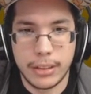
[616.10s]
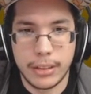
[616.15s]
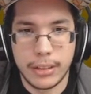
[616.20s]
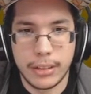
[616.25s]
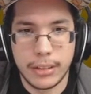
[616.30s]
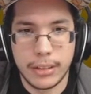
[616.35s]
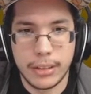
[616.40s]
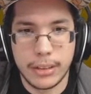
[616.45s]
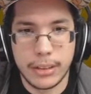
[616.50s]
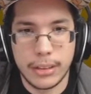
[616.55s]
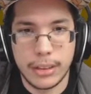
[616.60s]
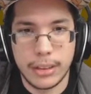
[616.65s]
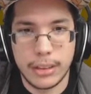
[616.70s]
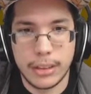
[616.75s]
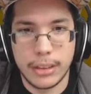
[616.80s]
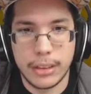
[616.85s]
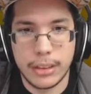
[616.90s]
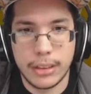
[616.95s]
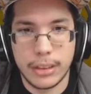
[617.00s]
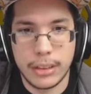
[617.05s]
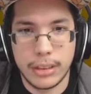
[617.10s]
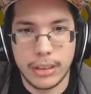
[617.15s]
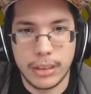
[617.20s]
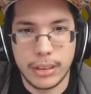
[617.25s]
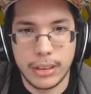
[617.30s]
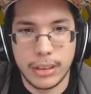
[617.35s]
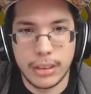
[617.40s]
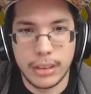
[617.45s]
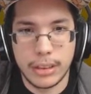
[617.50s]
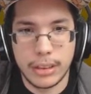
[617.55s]

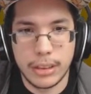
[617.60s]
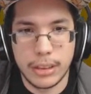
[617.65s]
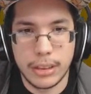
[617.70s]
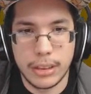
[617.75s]
[no speech]